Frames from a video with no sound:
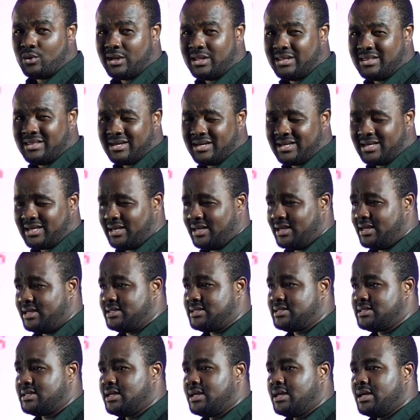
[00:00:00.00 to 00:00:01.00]
In that
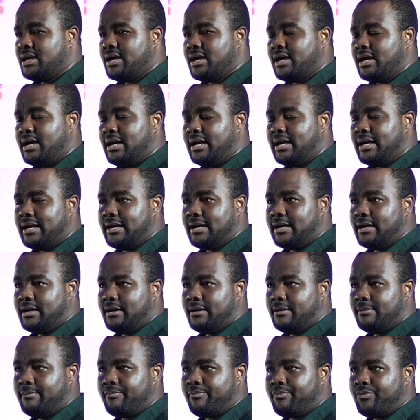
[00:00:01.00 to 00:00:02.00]
case,
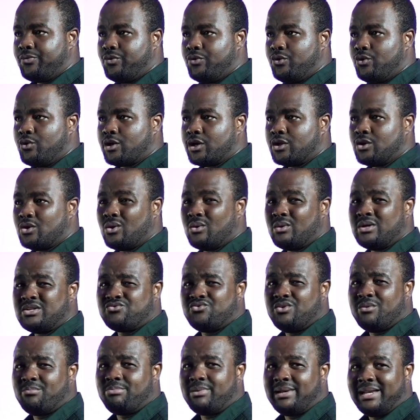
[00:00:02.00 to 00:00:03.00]
you can always
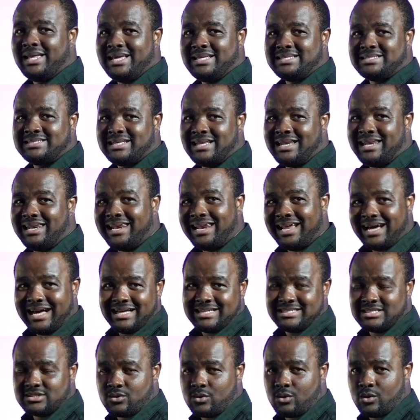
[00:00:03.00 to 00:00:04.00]
replace the
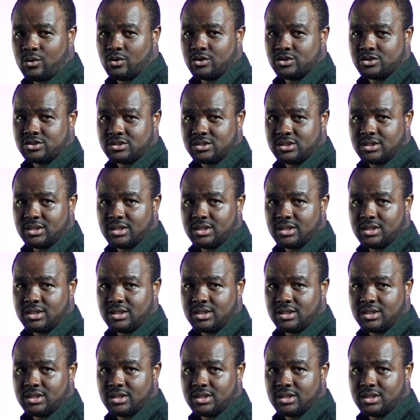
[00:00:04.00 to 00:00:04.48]
last chord